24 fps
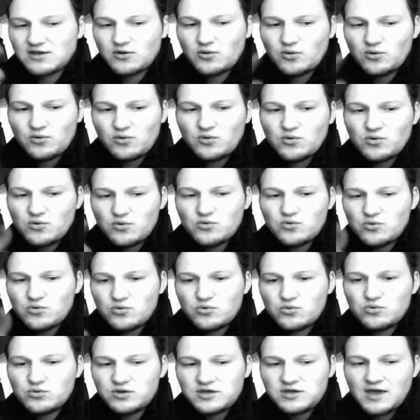
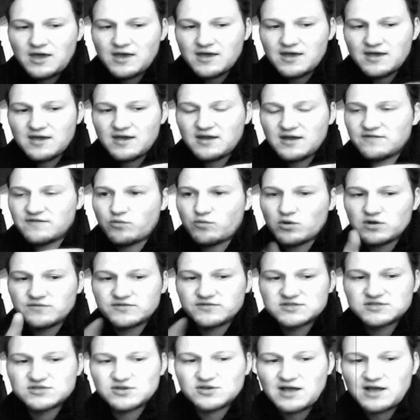oh yeah. And if one of
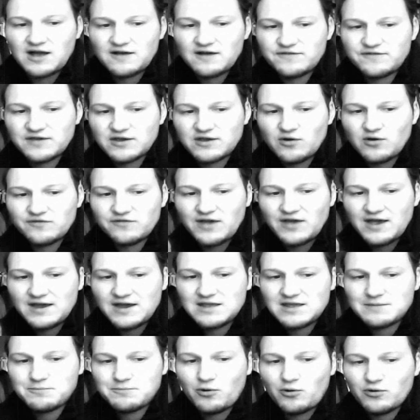us took our finger off at
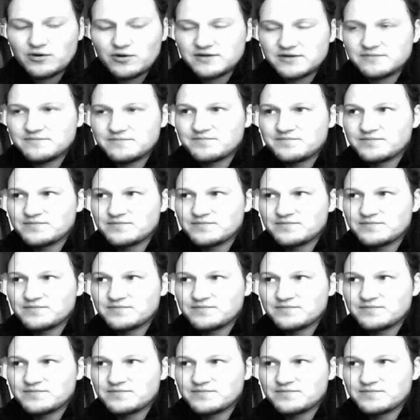any point,